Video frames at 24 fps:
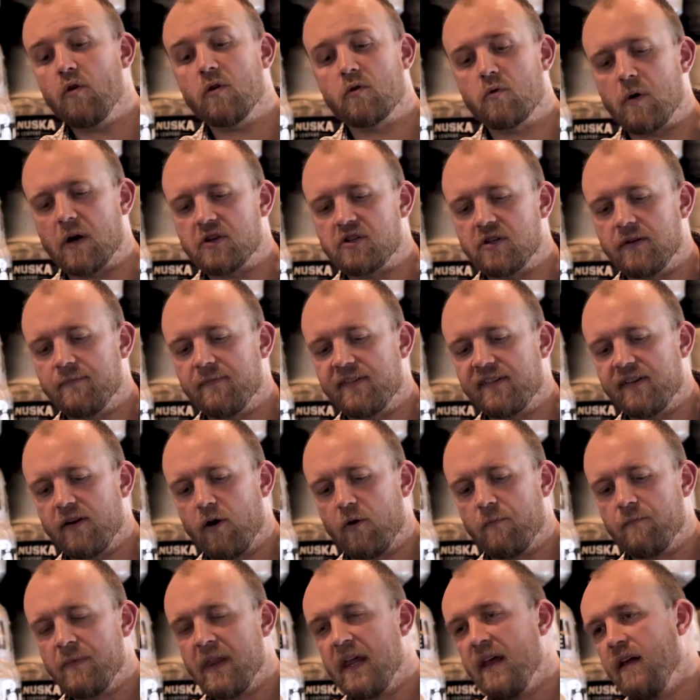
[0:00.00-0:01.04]
a question.
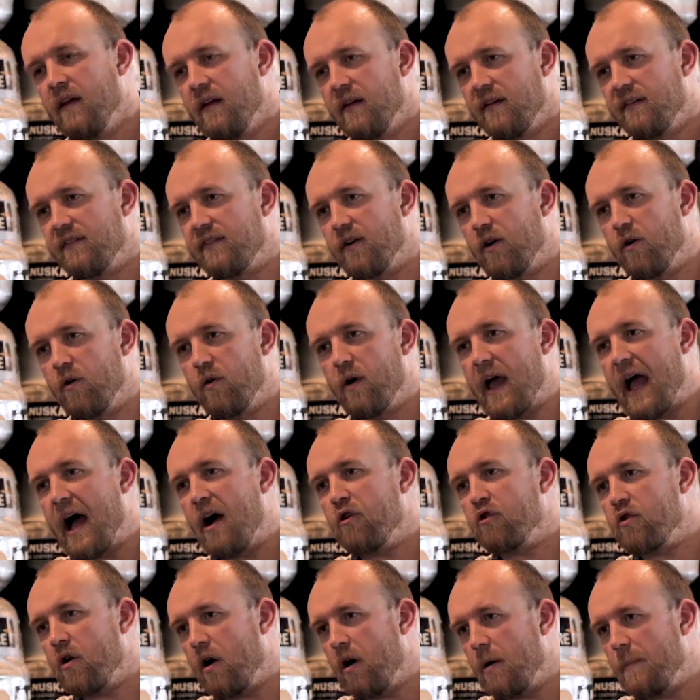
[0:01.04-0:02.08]
So
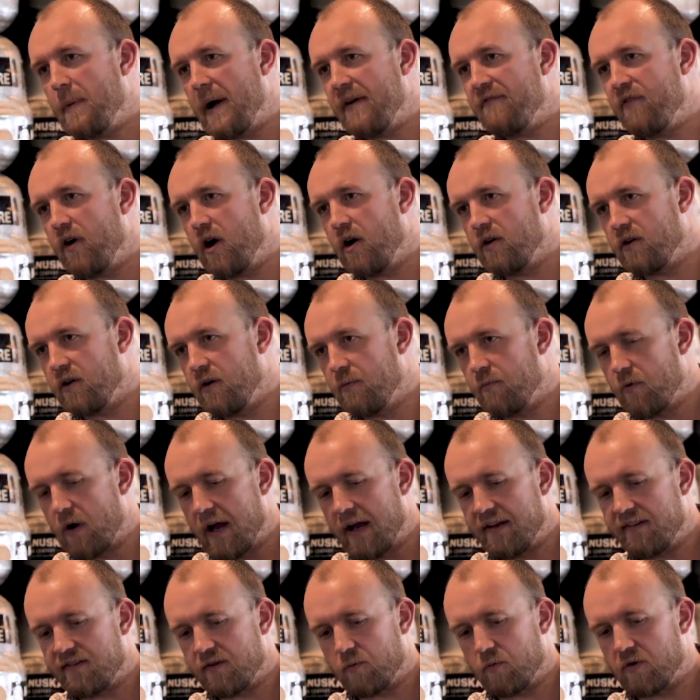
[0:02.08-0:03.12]
alcohol by volume,
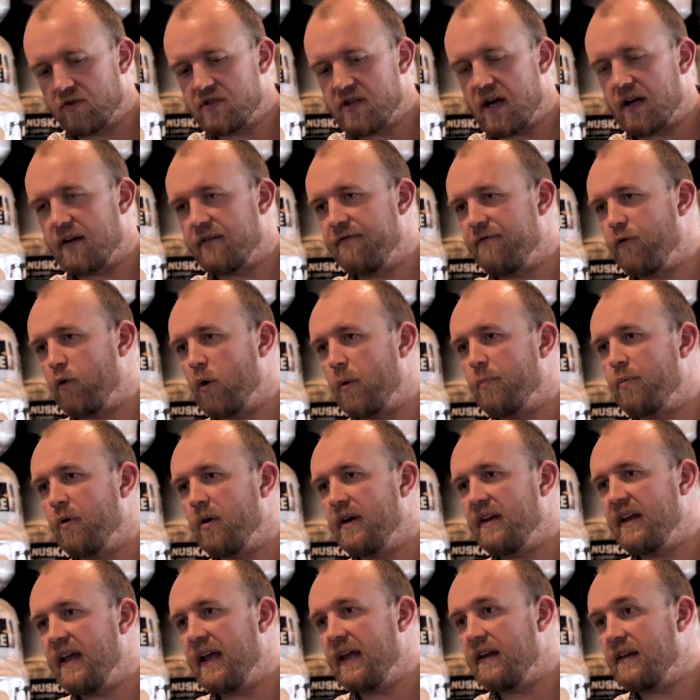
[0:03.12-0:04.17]
right? So we're talking
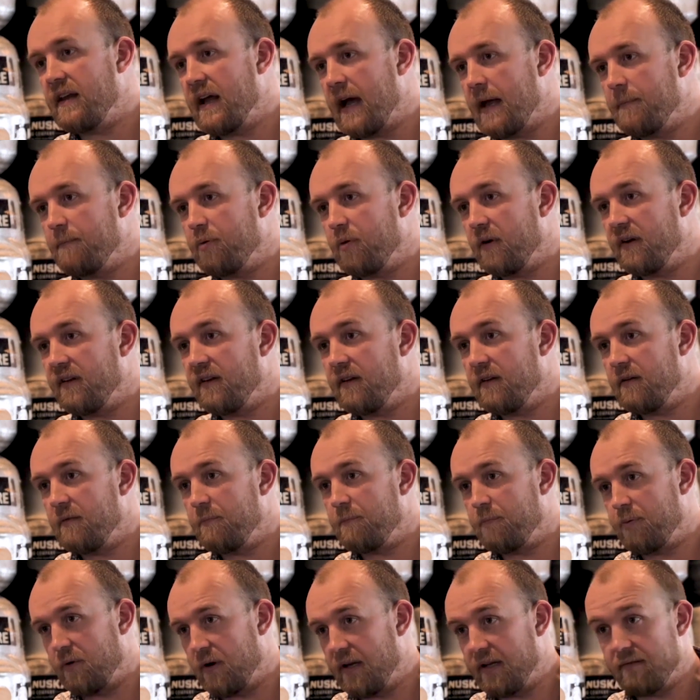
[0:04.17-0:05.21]
4.8,
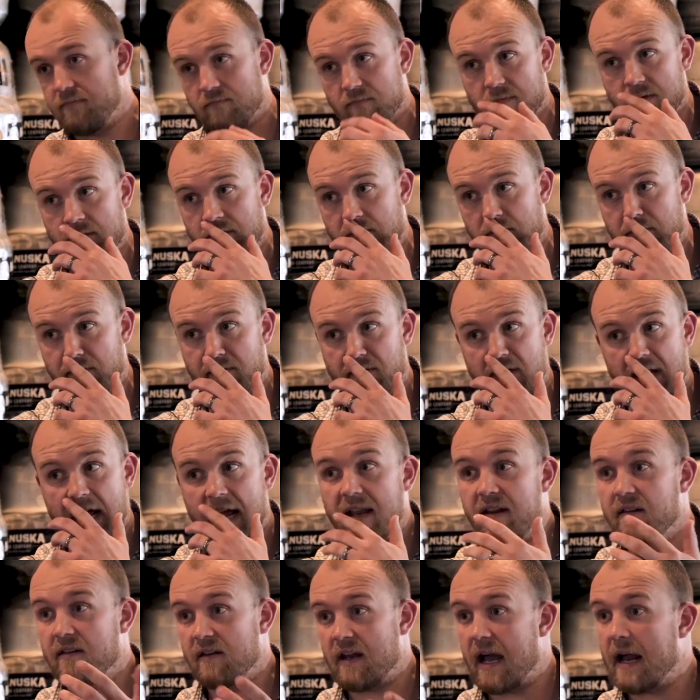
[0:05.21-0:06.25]

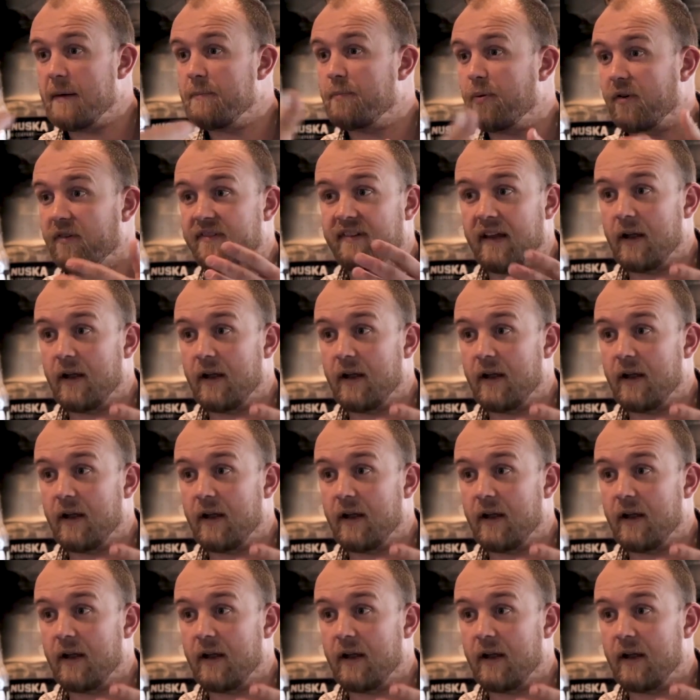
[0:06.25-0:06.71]
9.2,